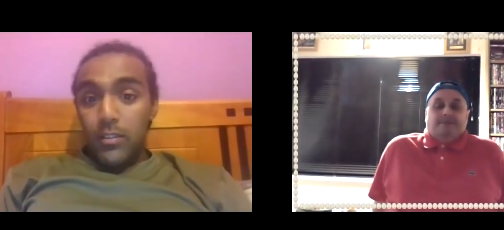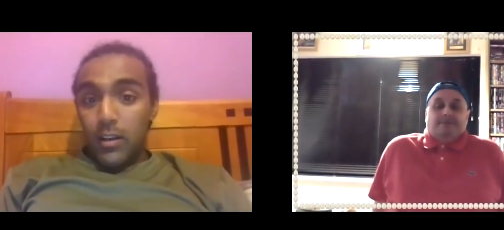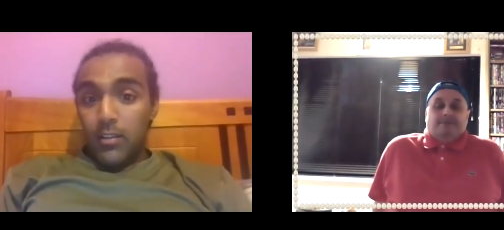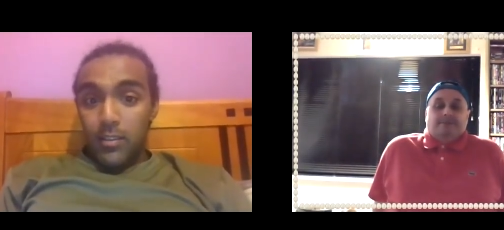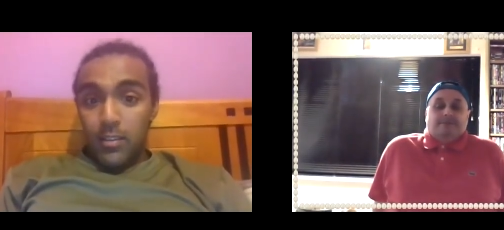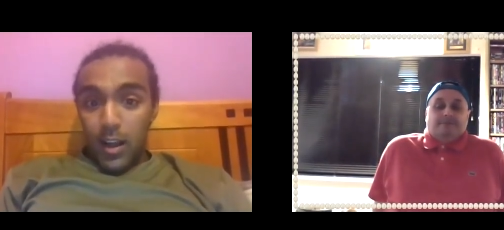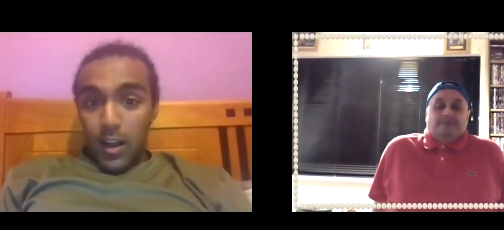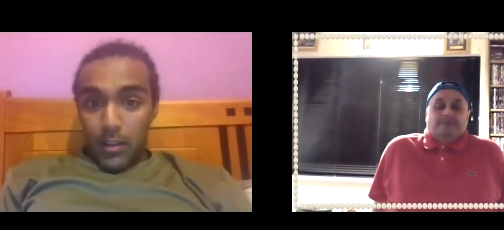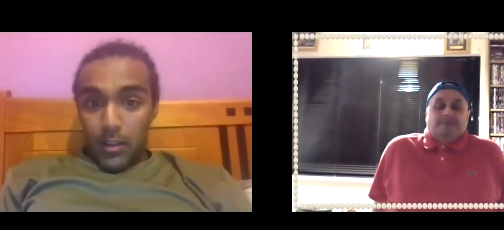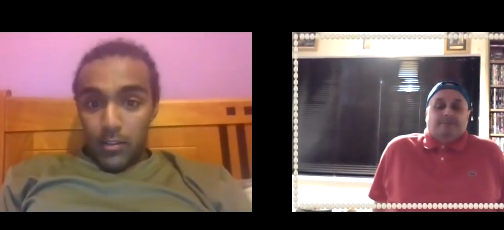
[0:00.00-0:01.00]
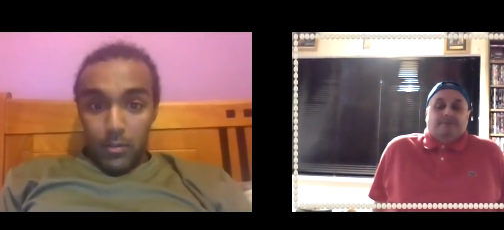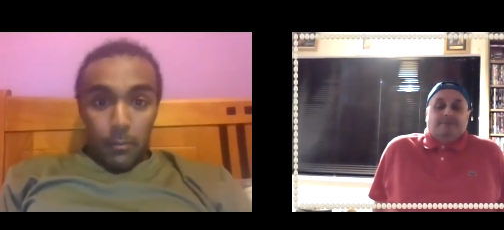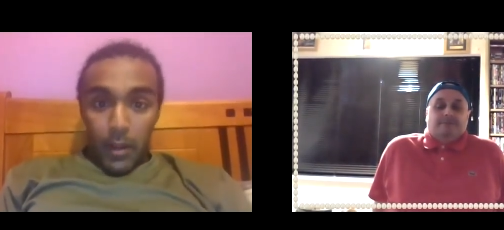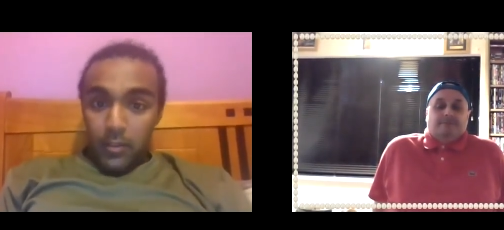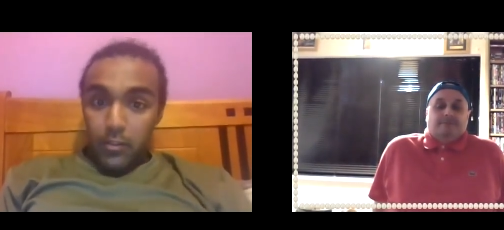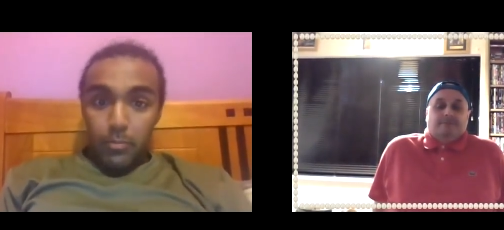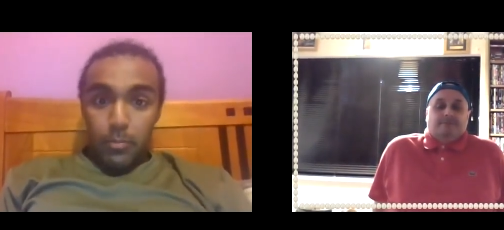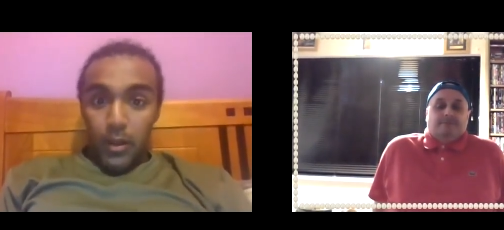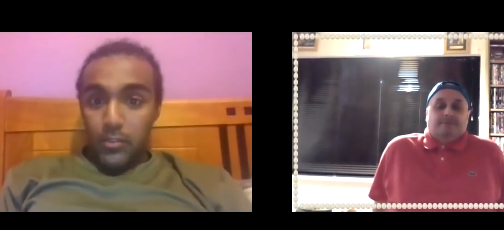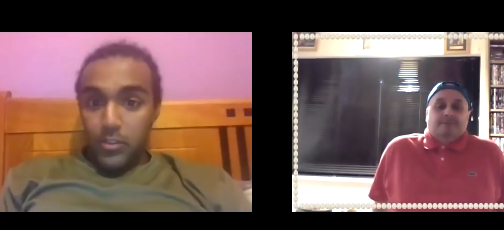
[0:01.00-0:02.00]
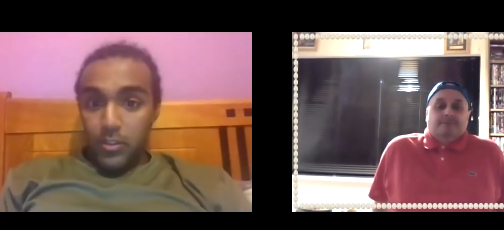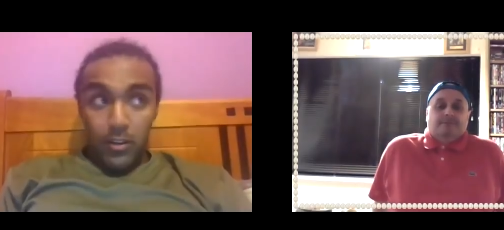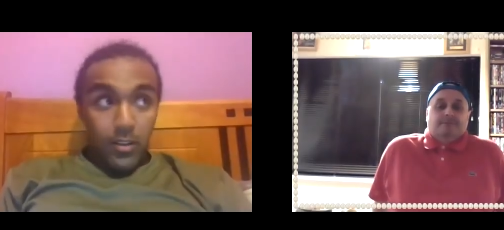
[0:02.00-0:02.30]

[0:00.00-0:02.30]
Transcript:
Speaker 1: talented guy. He's a massive puncher.